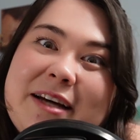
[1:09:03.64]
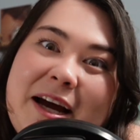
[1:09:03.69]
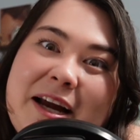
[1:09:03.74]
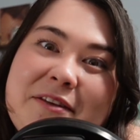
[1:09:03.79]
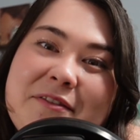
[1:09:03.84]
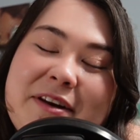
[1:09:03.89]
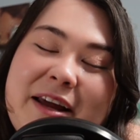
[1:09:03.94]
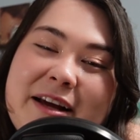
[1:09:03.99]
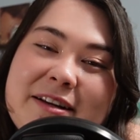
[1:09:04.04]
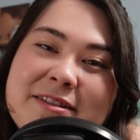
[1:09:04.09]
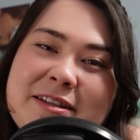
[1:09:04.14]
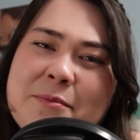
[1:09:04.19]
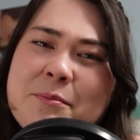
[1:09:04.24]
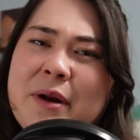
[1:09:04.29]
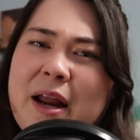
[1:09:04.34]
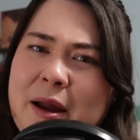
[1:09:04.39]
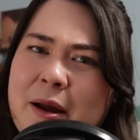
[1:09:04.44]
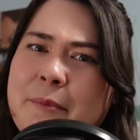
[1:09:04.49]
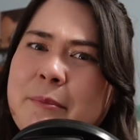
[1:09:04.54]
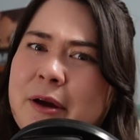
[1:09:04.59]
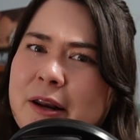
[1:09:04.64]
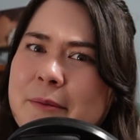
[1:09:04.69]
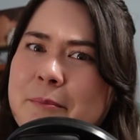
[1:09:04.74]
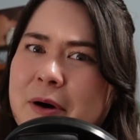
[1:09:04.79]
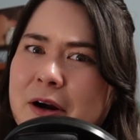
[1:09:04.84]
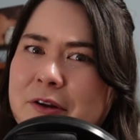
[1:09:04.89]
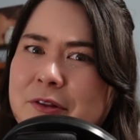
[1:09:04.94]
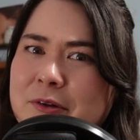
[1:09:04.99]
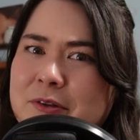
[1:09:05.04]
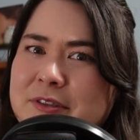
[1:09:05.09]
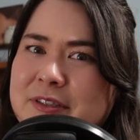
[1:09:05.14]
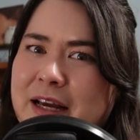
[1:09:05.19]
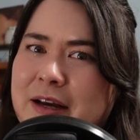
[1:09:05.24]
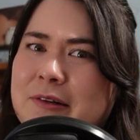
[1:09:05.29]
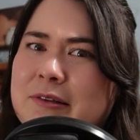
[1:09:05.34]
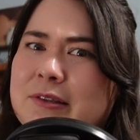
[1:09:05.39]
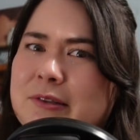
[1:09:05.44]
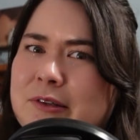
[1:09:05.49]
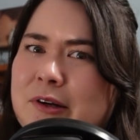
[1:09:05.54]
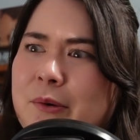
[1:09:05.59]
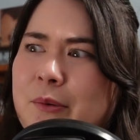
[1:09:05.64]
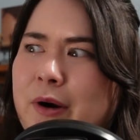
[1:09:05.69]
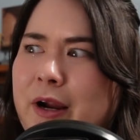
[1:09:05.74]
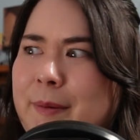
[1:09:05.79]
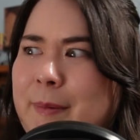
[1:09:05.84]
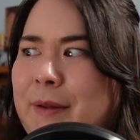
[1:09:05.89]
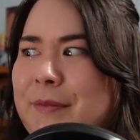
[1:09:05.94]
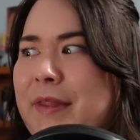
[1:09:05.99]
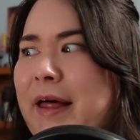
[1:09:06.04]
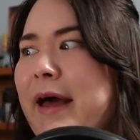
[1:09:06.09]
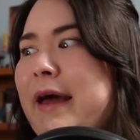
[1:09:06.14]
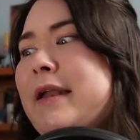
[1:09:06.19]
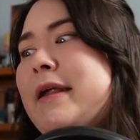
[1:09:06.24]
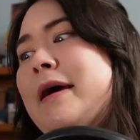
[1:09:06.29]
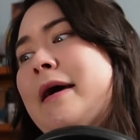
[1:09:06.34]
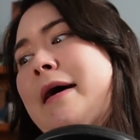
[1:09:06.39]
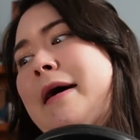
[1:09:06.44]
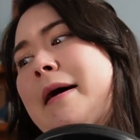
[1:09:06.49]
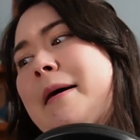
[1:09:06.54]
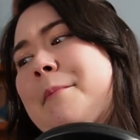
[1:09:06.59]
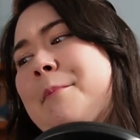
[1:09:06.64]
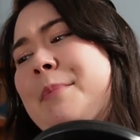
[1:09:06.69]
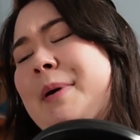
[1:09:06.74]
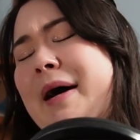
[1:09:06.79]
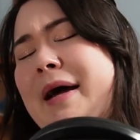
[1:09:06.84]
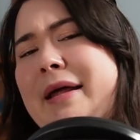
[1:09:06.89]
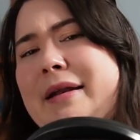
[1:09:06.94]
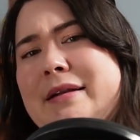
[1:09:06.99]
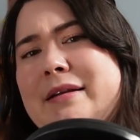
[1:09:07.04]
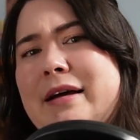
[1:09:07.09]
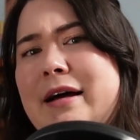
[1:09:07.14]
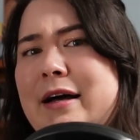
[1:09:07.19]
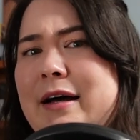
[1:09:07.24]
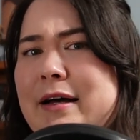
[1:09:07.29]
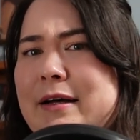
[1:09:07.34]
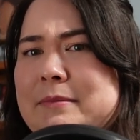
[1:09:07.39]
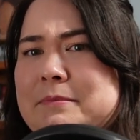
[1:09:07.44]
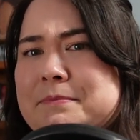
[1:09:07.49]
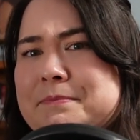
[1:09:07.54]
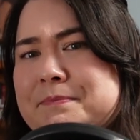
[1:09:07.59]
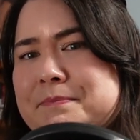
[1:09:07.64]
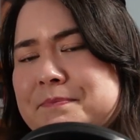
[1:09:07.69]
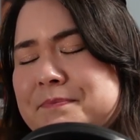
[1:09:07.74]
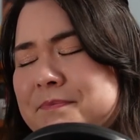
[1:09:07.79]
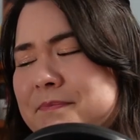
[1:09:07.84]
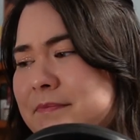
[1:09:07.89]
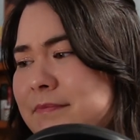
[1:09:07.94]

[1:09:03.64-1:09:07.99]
kind of an accident but i am gonna mark those down so don't worry about that but um